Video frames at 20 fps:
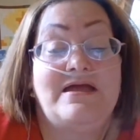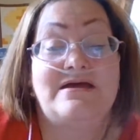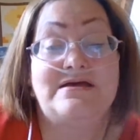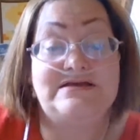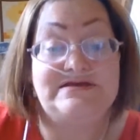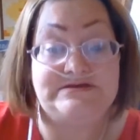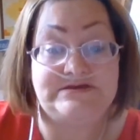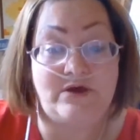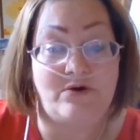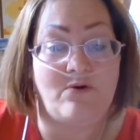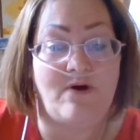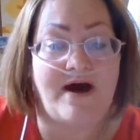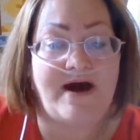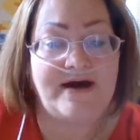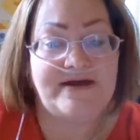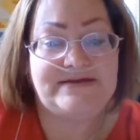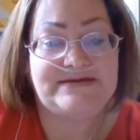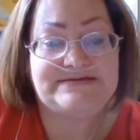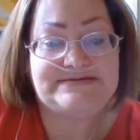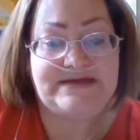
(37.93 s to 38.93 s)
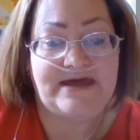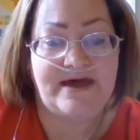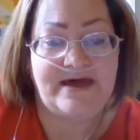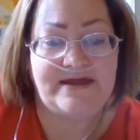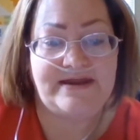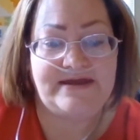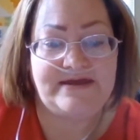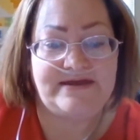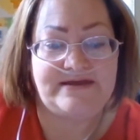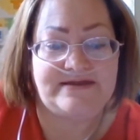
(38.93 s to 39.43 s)
So I
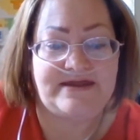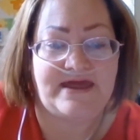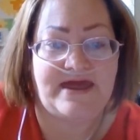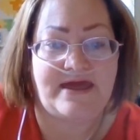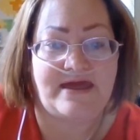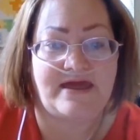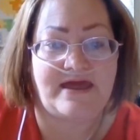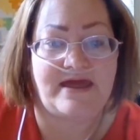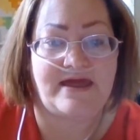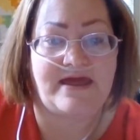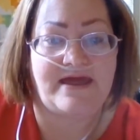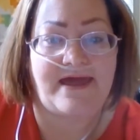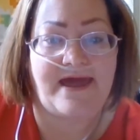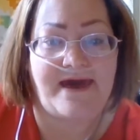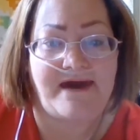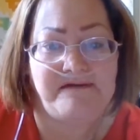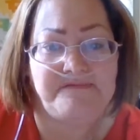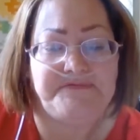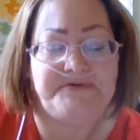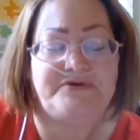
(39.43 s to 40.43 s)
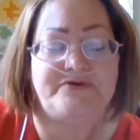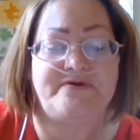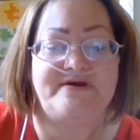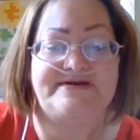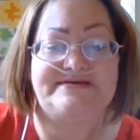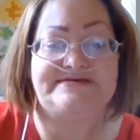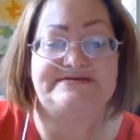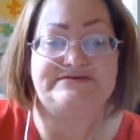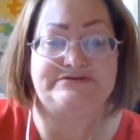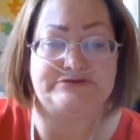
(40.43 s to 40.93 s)
decided after
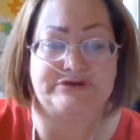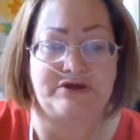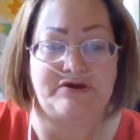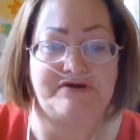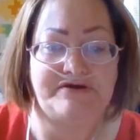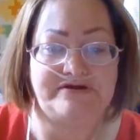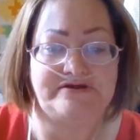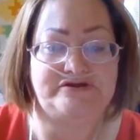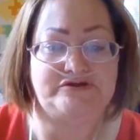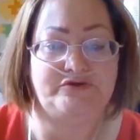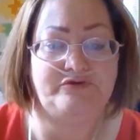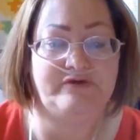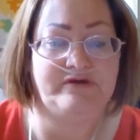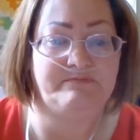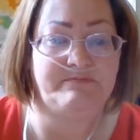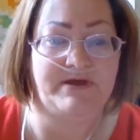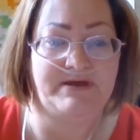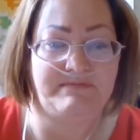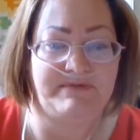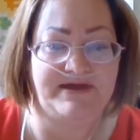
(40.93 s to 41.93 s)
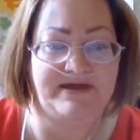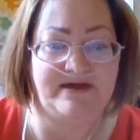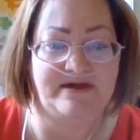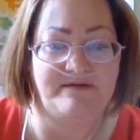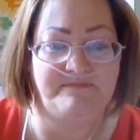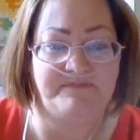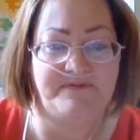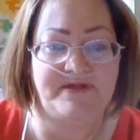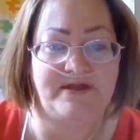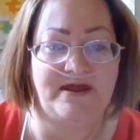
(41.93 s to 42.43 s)
I started doing my
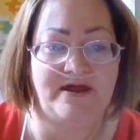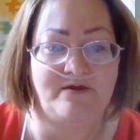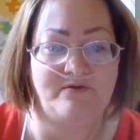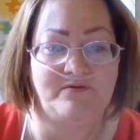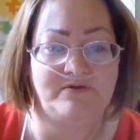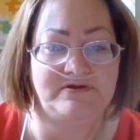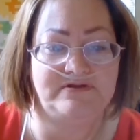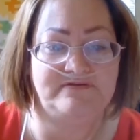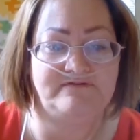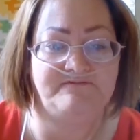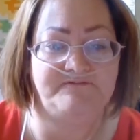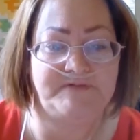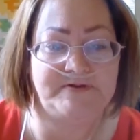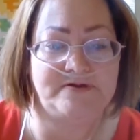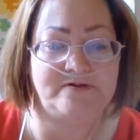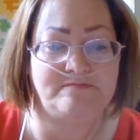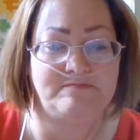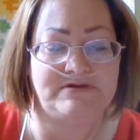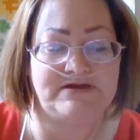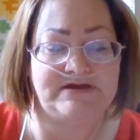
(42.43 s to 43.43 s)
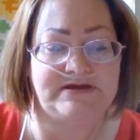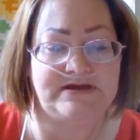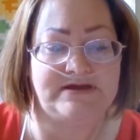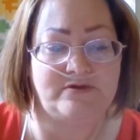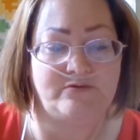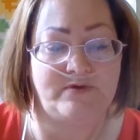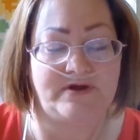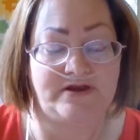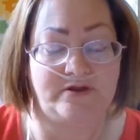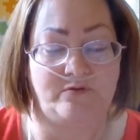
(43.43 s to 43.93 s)
makeup that I would film a
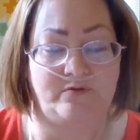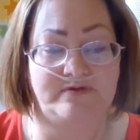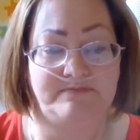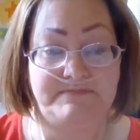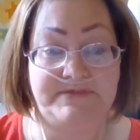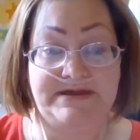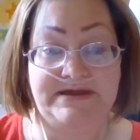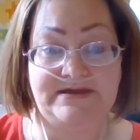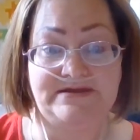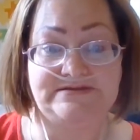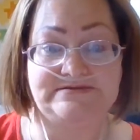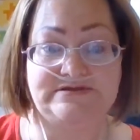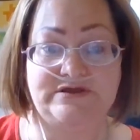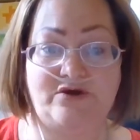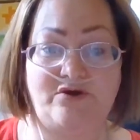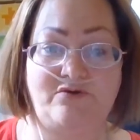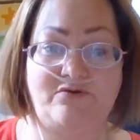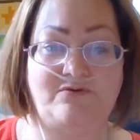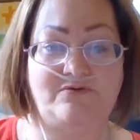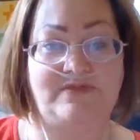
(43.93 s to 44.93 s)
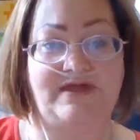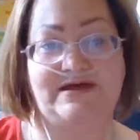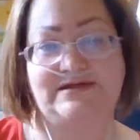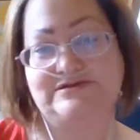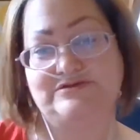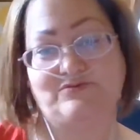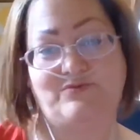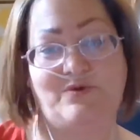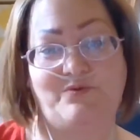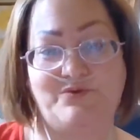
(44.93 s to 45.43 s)
Get Ready with Me, so
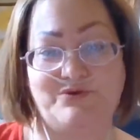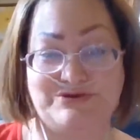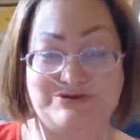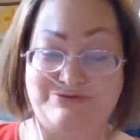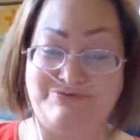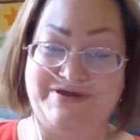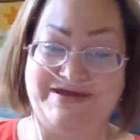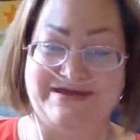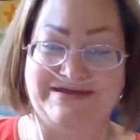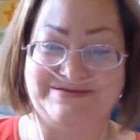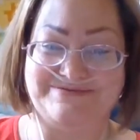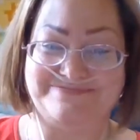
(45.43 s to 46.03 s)
that's what we're doing.